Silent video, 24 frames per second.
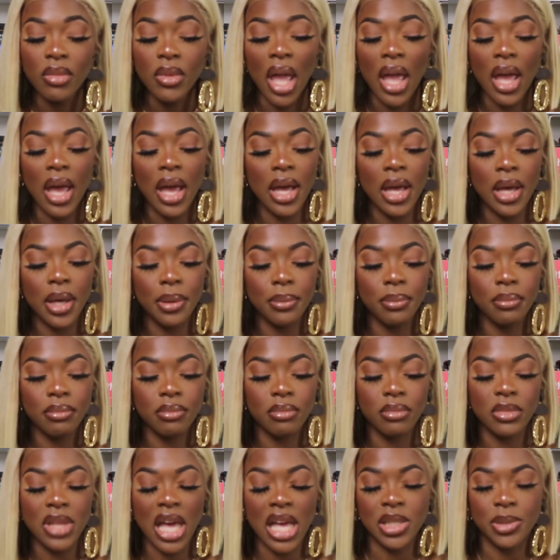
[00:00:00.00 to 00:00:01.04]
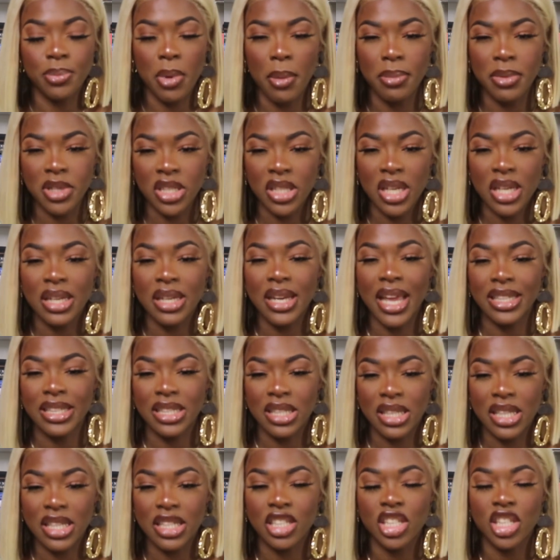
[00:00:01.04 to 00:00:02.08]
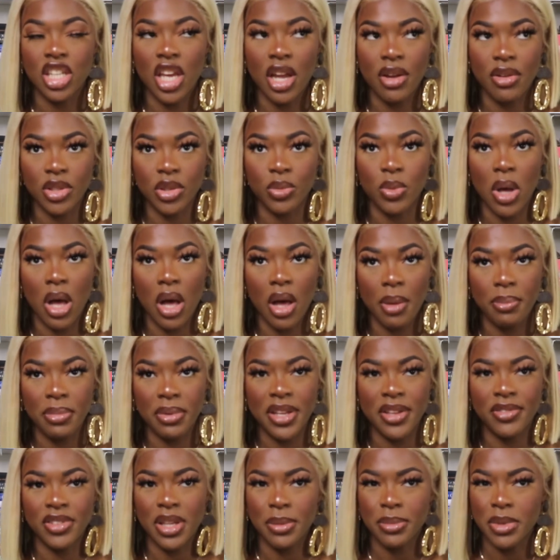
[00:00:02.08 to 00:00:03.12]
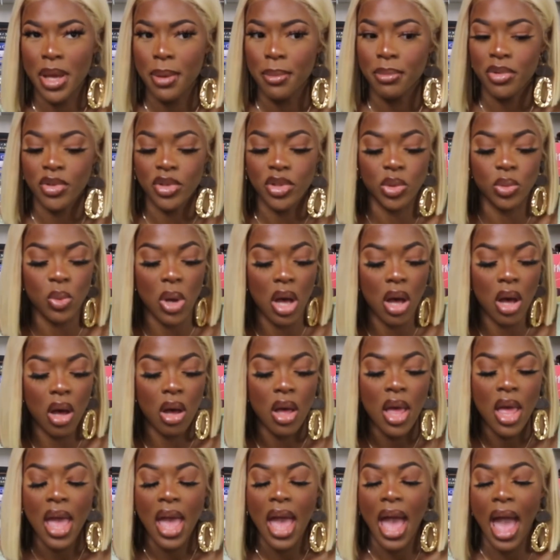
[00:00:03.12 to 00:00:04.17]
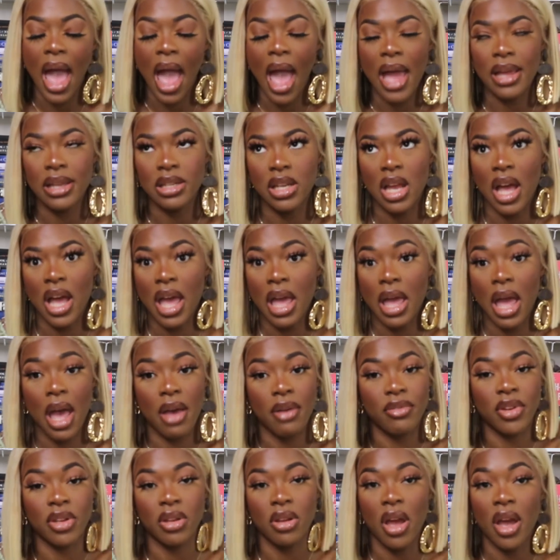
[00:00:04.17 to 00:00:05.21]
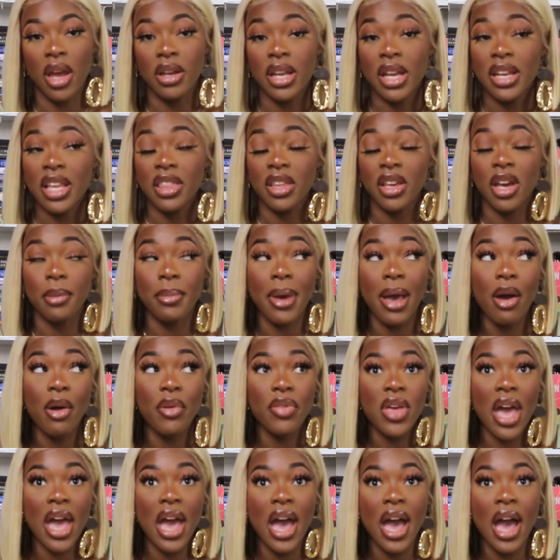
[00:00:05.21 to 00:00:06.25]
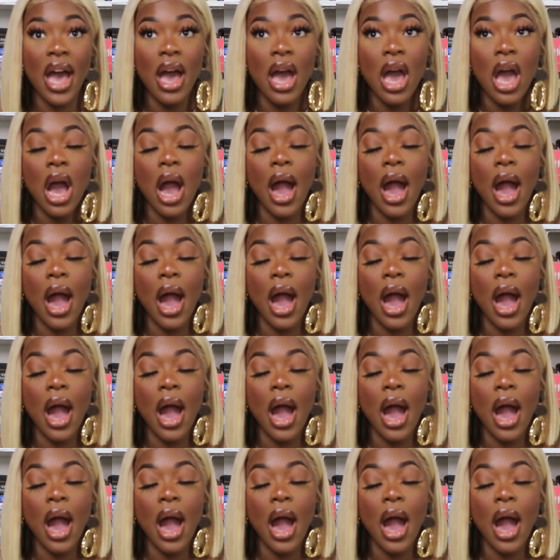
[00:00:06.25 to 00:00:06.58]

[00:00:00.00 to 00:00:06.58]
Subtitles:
That's publishing later this year as well, I believe September as well, and I haven't heard anything about that.